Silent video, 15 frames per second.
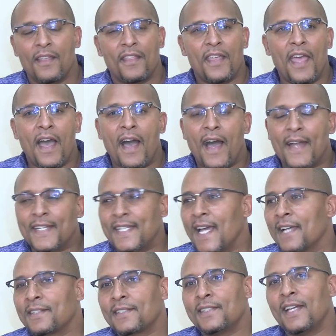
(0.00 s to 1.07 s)
There are
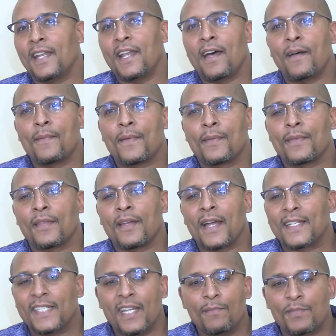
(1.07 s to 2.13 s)
attacks that are
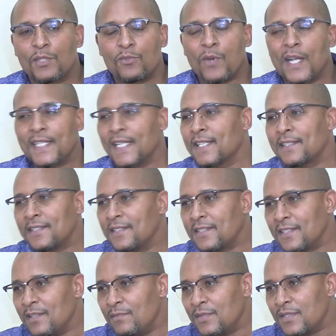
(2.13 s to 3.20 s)
attempts to attack
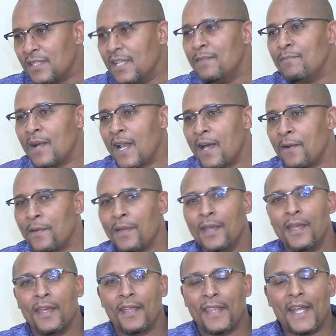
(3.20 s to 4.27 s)
systems in Malawi
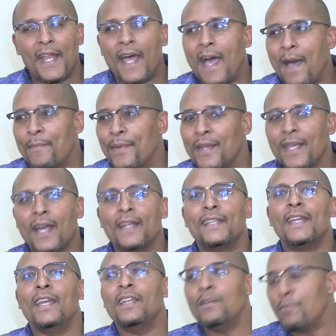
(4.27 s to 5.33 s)
that are happening at
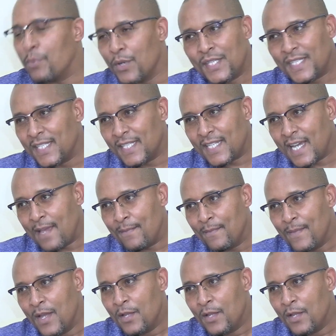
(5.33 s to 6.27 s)
any point in time.